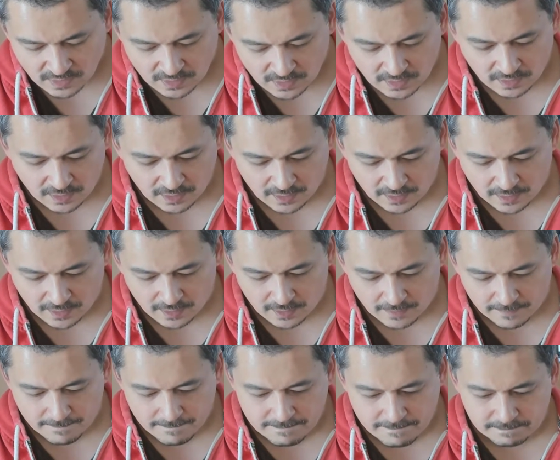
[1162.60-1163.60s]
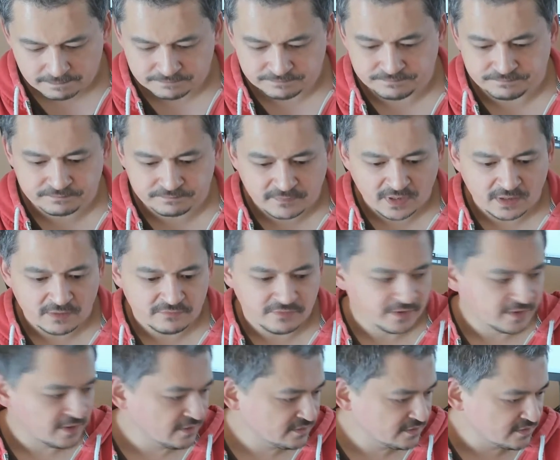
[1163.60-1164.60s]
If I
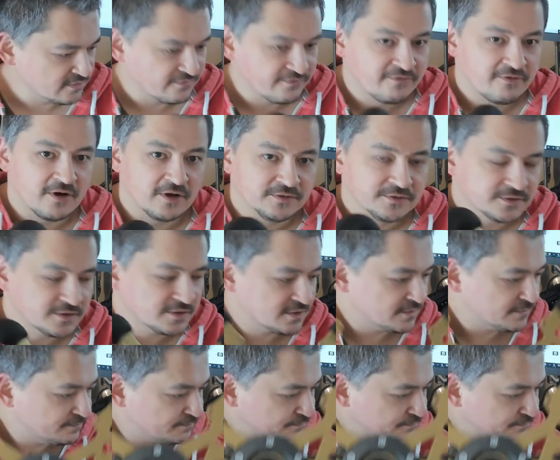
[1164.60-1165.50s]
go to the front,